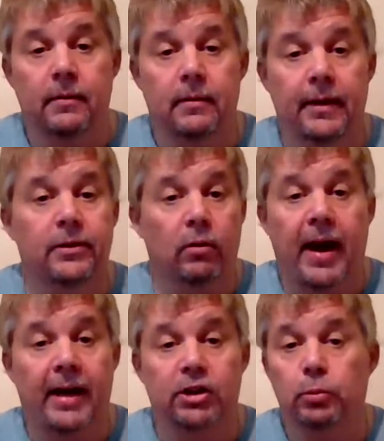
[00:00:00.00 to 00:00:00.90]

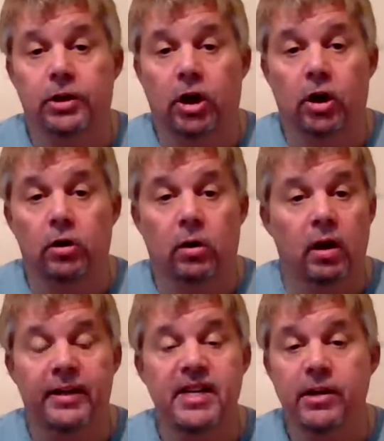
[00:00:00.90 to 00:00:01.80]
interaction with the colonel
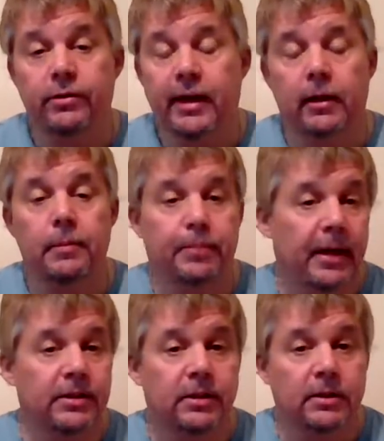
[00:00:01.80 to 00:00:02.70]
on a near daily
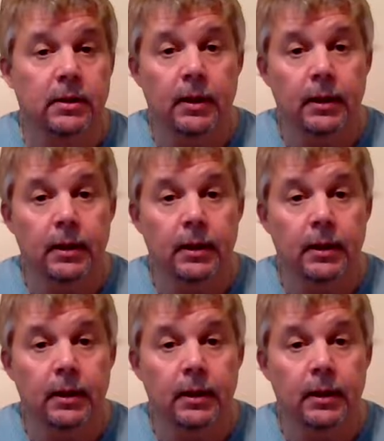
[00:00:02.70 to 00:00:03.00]
basis,